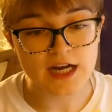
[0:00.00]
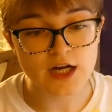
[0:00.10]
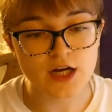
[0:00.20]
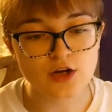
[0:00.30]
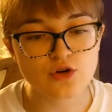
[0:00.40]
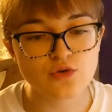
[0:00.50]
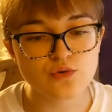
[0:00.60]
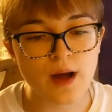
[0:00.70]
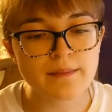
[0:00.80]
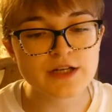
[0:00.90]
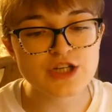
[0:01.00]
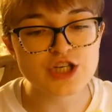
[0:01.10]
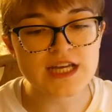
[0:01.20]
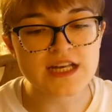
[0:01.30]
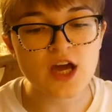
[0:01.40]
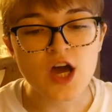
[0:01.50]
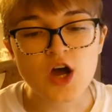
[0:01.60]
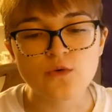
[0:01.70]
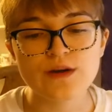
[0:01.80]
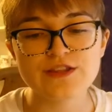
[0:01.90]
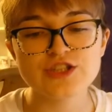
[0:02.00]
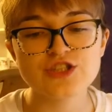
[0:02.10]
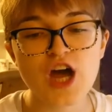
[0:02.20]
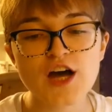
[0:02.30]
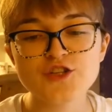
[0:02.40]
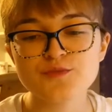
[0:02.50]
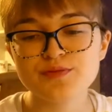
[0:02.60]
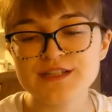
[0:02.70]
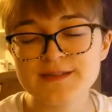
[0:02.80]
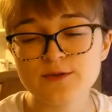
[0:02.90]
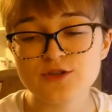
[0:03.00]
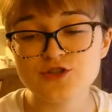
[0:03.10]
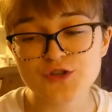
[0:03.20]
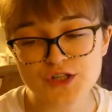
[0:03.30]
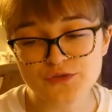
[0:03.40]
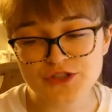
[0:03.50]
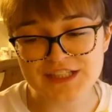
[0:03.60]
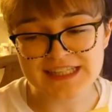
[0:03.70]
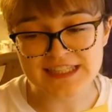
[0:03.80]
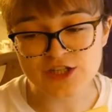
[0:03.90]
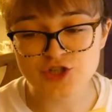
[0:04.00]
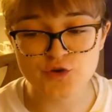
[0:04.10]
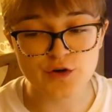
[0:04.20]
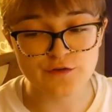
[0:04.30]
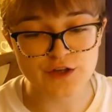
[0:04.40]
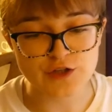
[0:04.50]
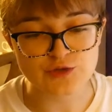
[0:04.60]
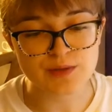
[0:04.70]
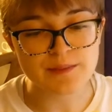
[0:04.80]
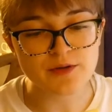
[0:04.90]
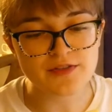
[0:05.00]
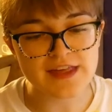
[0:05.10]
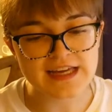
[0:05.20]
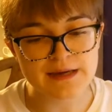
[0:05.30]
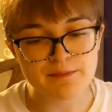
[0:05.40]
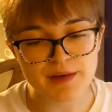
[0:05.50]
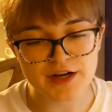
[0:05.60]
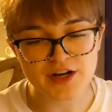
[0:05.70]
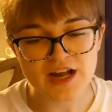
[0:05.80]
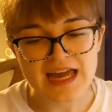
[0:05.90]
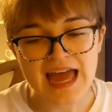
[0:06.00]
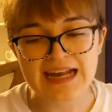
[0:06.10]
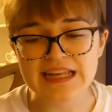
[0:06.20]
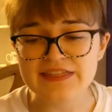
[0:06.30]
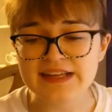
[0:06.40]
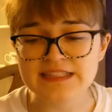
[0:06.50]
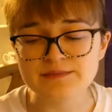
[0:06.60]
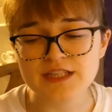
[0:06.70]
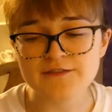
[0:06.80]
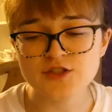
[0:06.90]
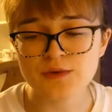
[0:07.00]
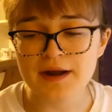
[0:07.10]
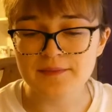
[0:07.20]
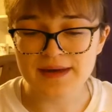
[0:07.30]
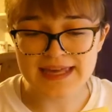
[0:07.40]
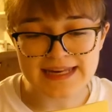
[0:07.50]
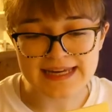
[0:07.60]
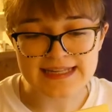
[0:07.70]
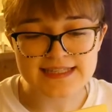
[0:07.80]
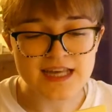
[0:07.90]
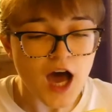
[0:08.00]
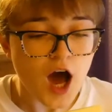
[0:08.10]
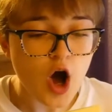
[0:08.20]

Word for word: A chromogen with staunch principles, strict routines, and a short fuse. People think him bitter, and he thinks himself surrounded by idiots.